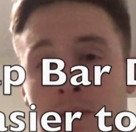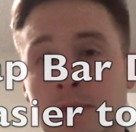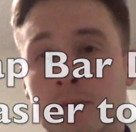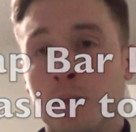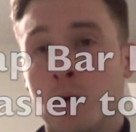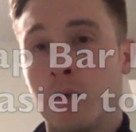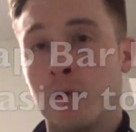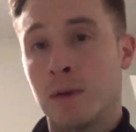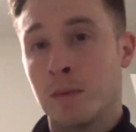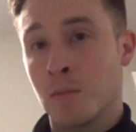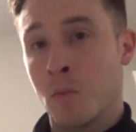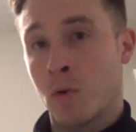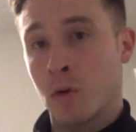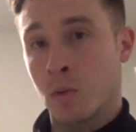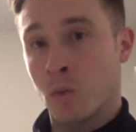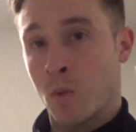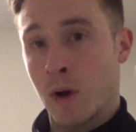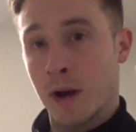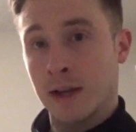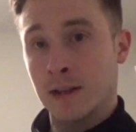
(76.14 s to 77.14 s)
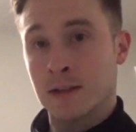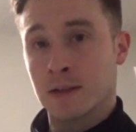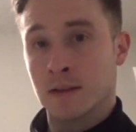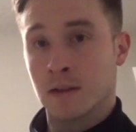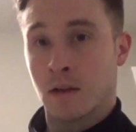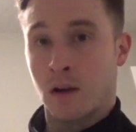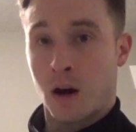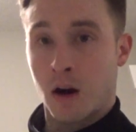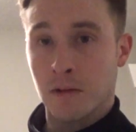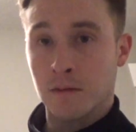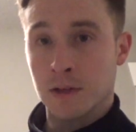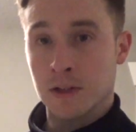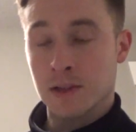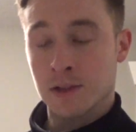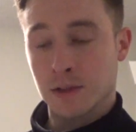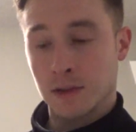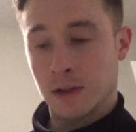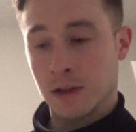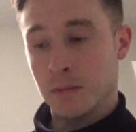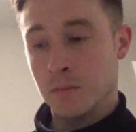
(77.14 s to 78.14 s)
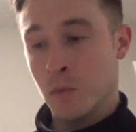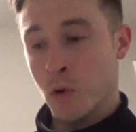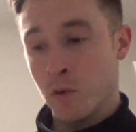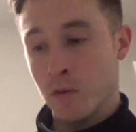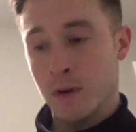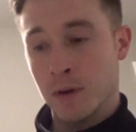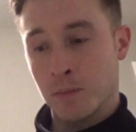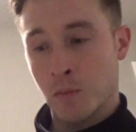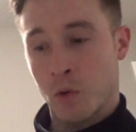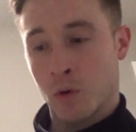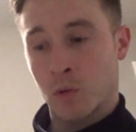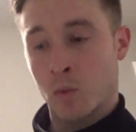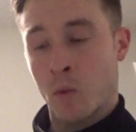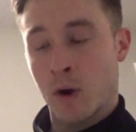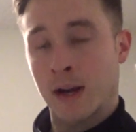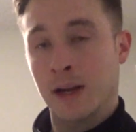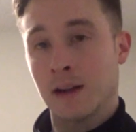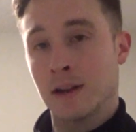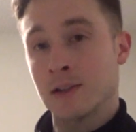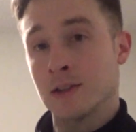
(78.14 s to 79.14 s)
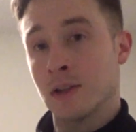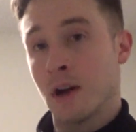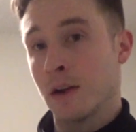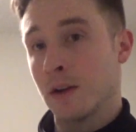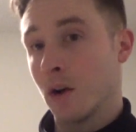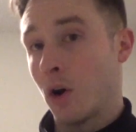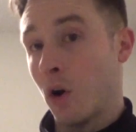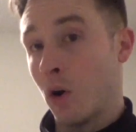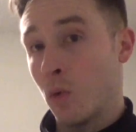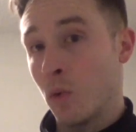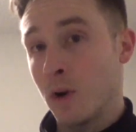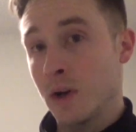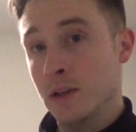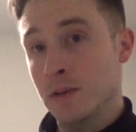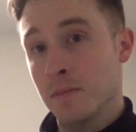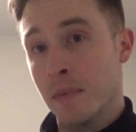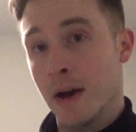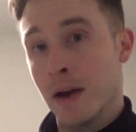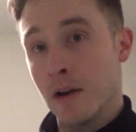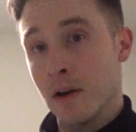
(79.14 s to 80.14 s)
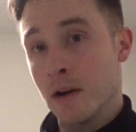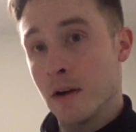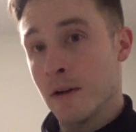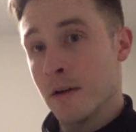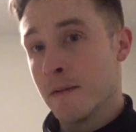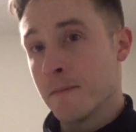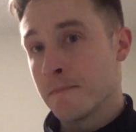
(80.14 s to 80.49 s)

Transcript: of moving more weight, obviously moving more weight is not always better.